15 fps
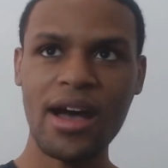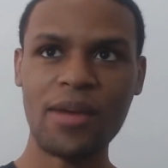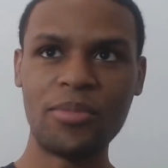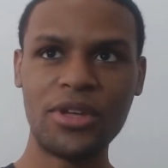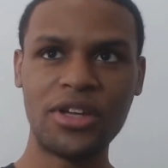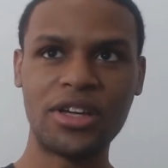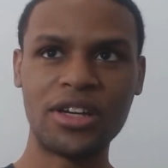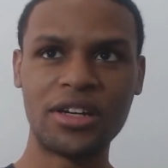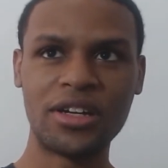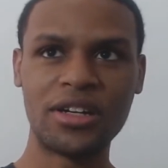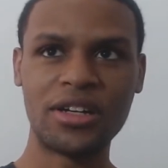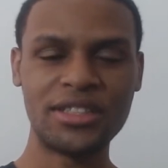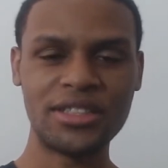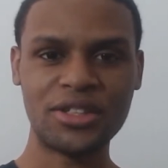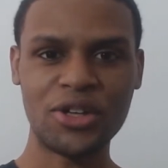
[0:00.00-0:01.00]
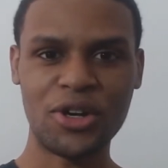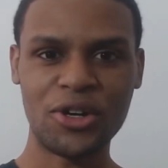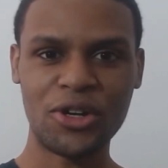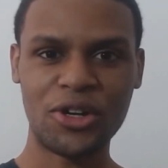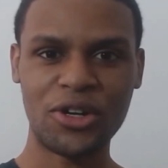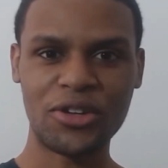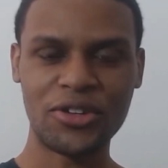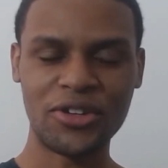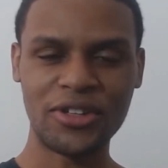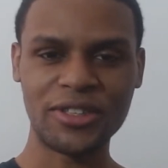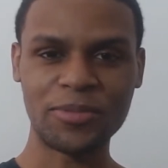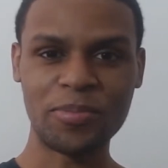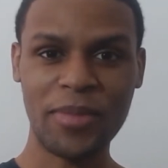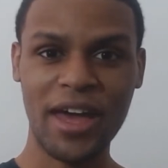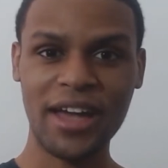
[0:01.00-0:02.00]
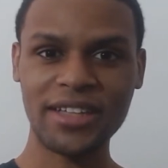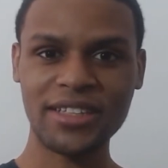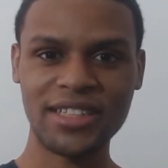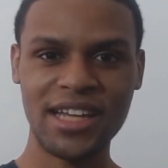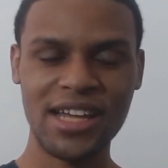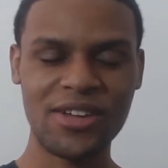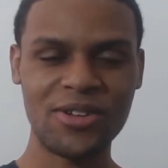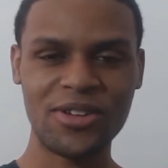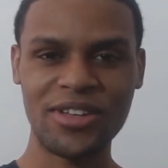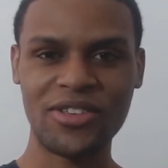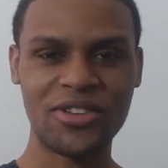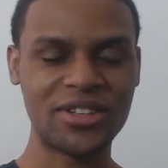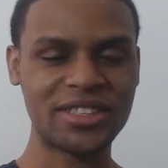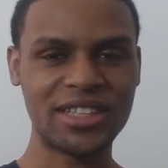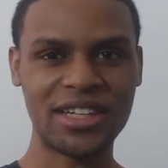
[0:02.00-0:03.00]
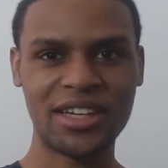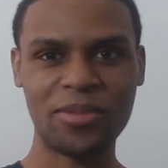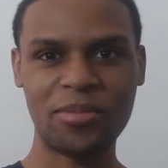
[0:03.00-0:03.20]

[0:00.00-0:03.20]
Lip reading: because his car looks maxed out, looks like a